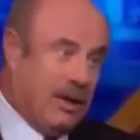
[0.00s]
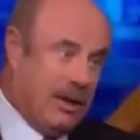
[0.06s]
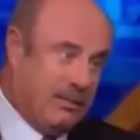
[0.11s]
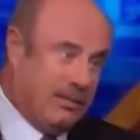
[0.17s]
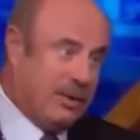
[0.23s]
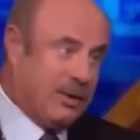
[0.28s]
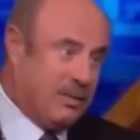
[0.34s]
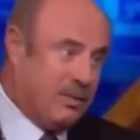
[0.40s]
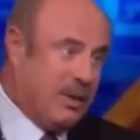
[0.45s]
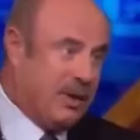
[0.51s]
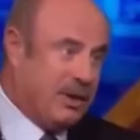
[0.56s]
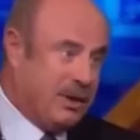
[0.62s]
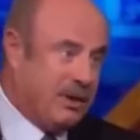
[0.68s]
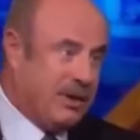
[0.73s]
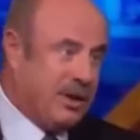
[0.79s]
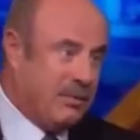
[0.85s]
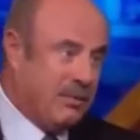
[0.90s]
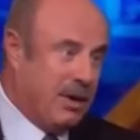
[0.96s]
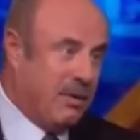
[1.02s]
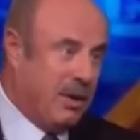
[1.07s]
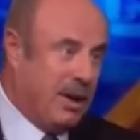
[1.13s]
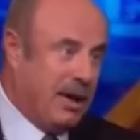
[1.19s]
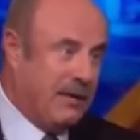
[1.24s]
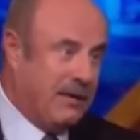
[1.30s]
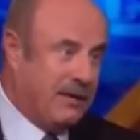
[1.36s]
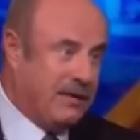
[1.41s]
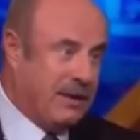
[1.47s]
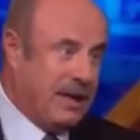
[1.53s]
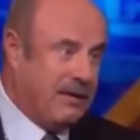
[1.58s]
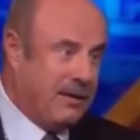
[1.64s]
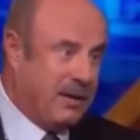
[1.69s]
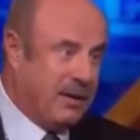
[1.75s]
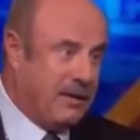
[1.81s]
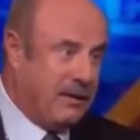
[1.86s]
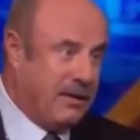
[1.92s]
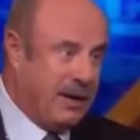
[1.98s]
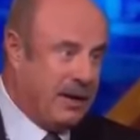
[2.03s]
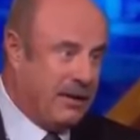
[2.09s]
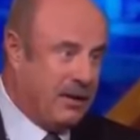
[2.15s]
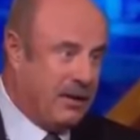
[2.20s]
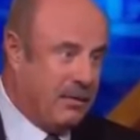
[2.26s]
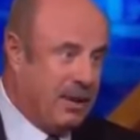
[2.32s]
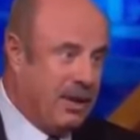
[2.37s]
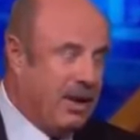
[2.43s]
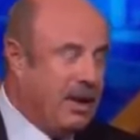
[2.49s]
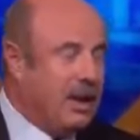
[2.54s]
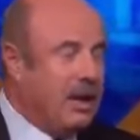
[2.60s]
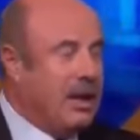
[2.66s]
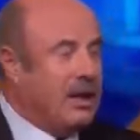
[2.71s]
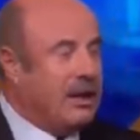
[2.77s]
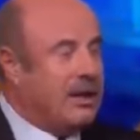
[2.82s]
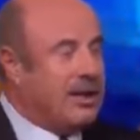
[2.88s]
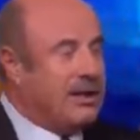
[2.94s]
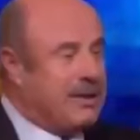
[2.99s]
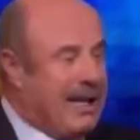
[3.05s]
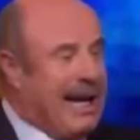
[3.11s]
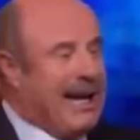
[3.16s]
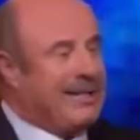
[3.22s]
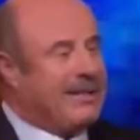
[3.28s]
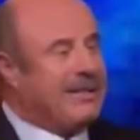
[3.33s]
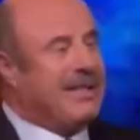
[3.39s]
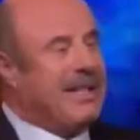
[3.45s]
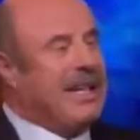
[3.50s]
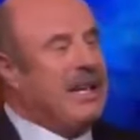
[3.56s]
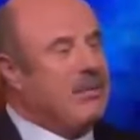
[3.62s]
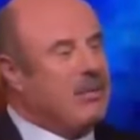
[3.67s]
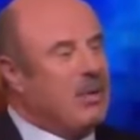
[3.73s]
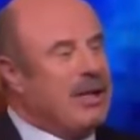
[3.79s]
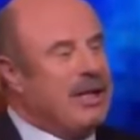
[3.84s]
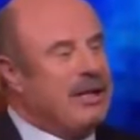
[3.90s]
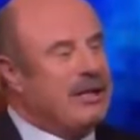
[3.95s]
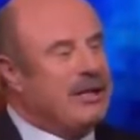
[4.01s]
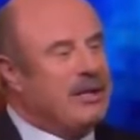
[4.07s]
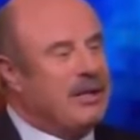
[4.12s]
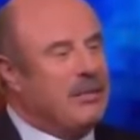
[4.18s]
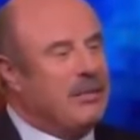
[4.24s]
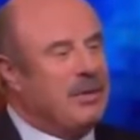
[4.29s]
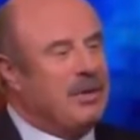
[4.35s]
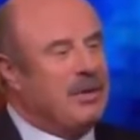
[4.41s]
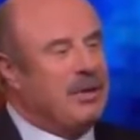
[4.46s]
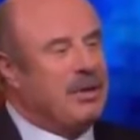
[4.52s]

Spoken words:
I'm suspicious that my wife is having an affair on me. Does that seem reasonable?